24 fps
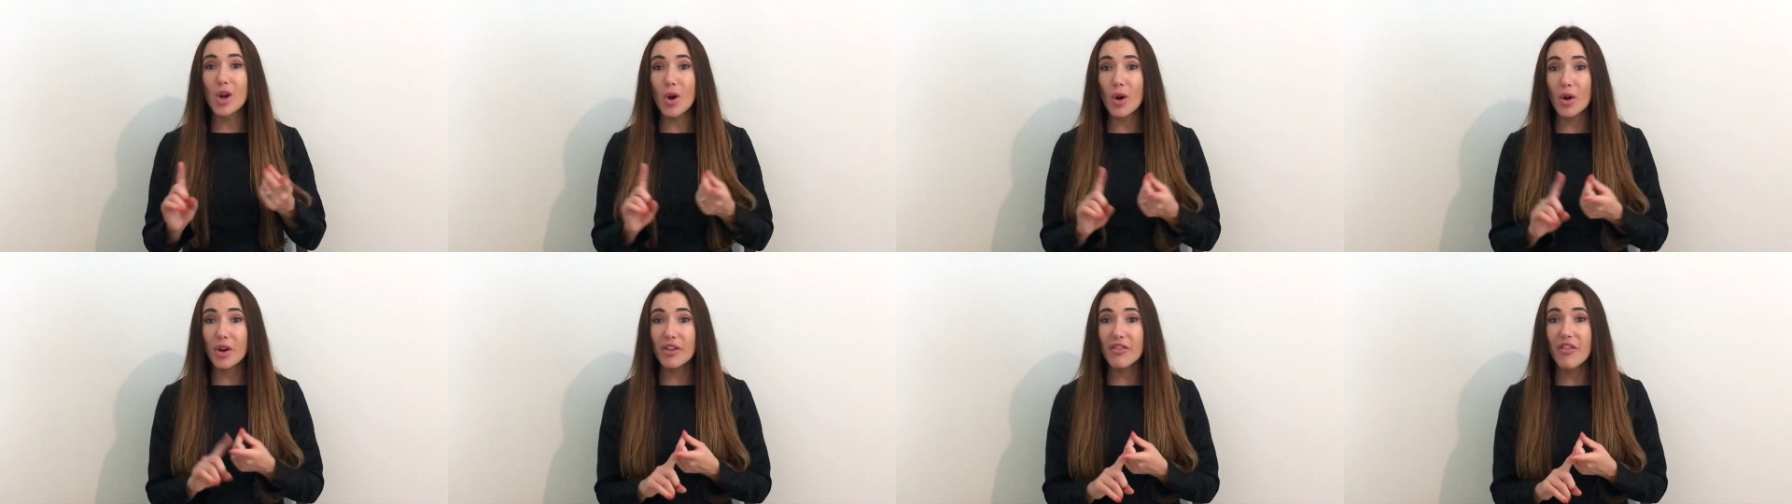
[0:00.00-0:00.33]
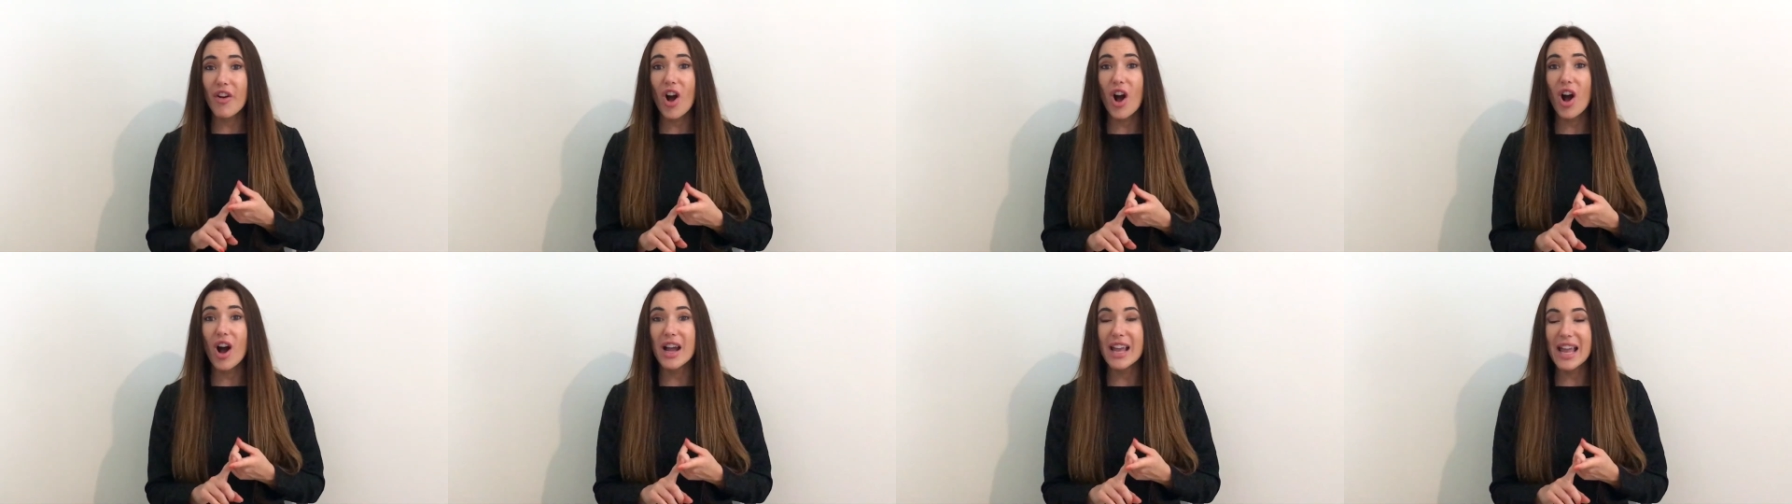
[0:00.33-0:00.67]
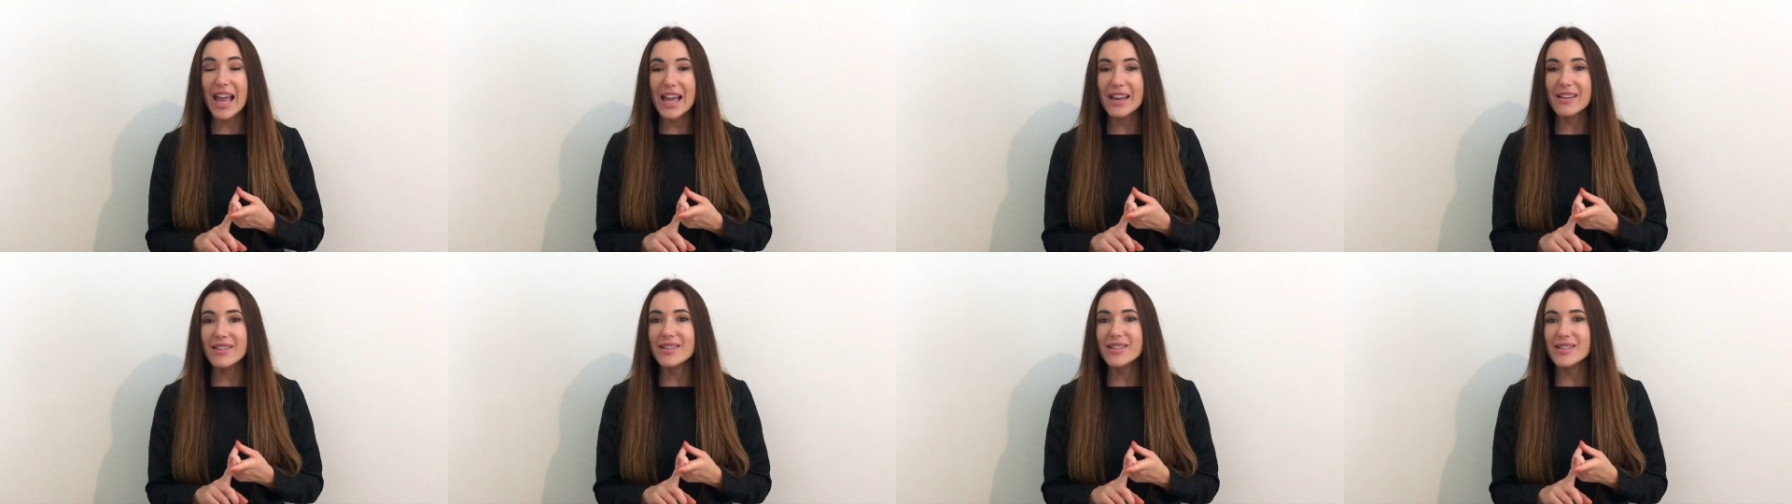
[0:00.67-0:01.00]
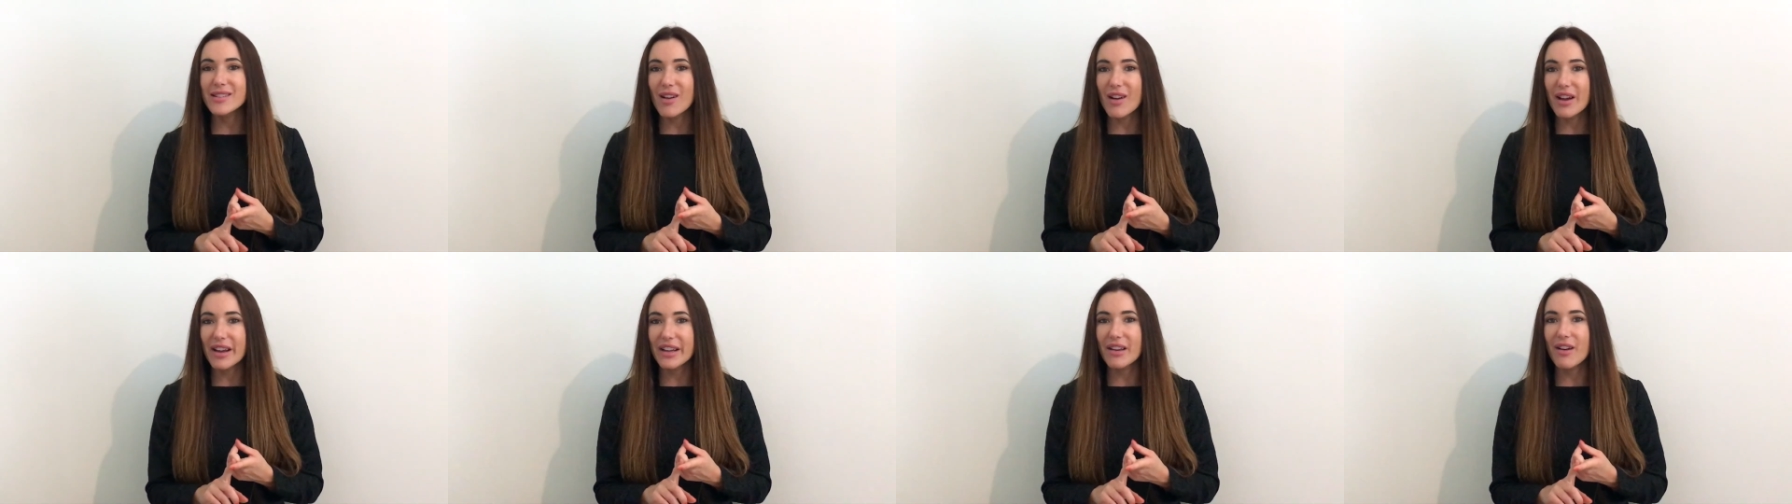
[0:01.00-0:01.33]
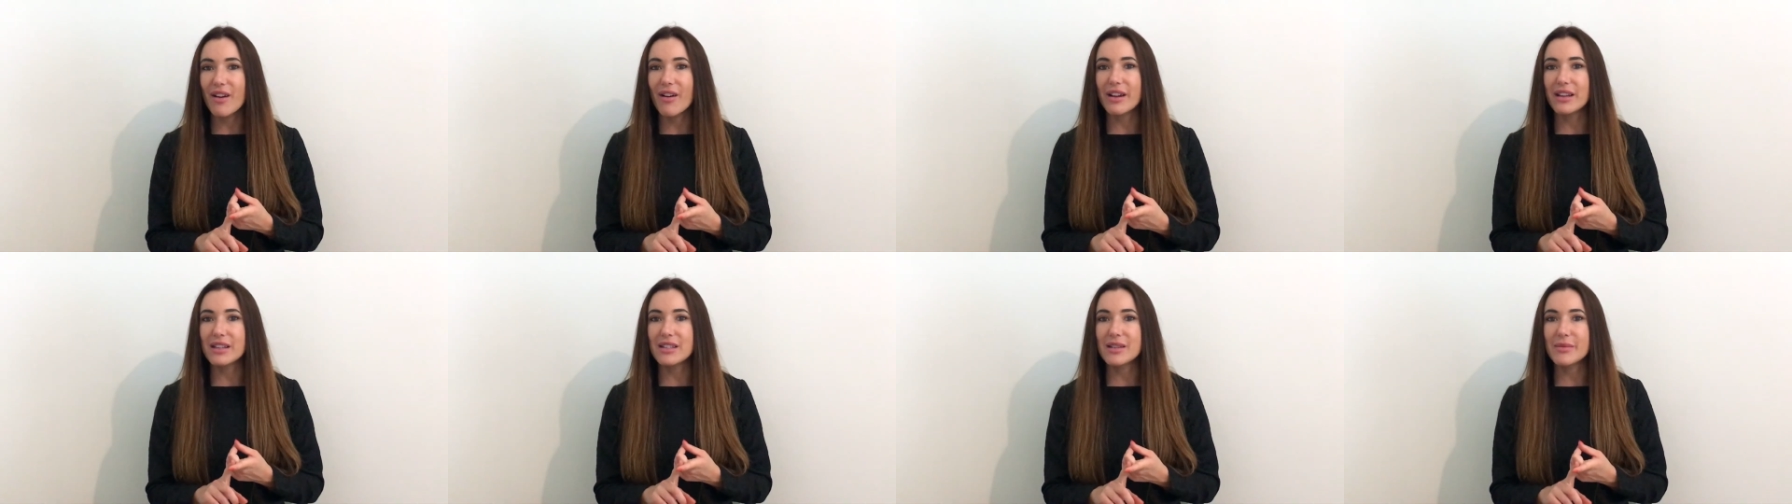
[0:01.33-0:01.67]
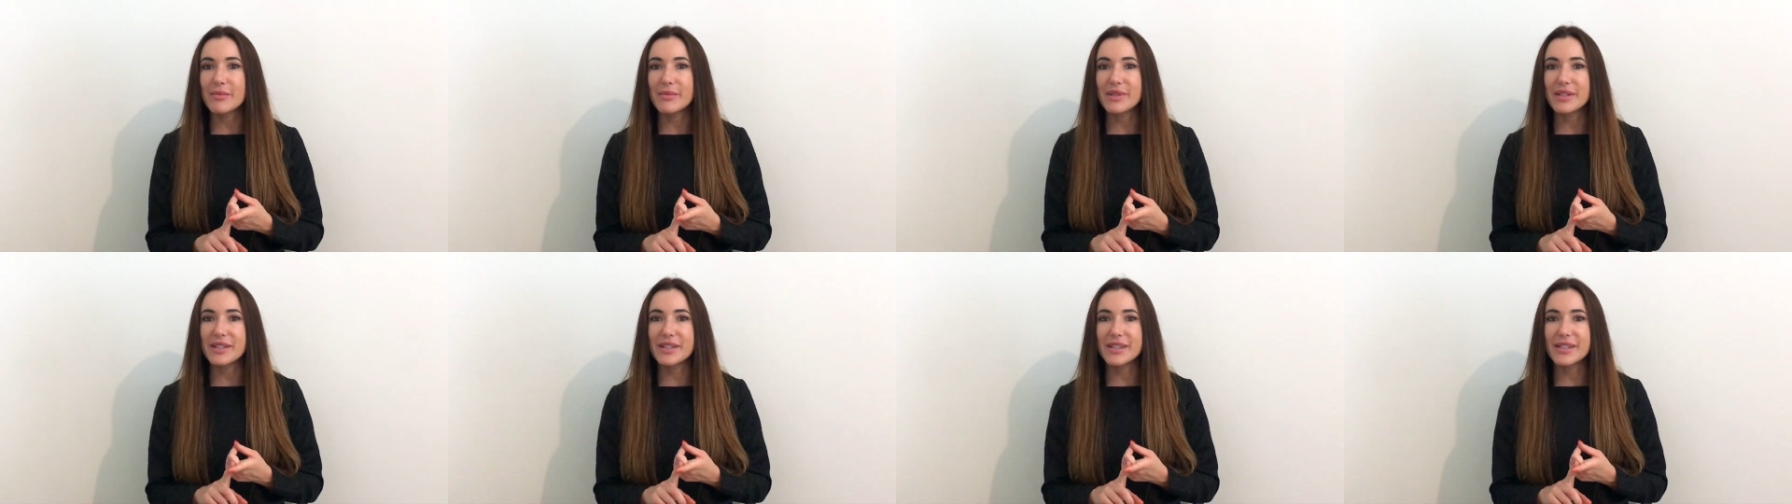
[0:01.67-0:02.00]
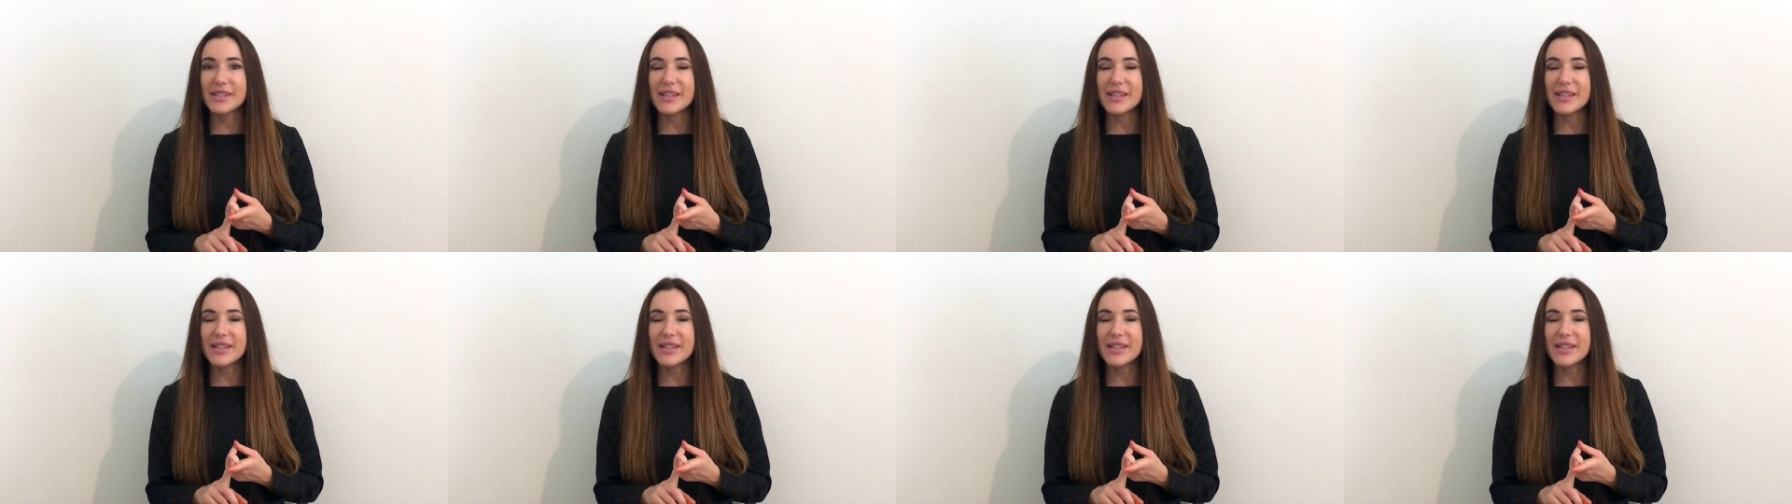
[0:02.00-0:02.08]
lot of high-end designer items to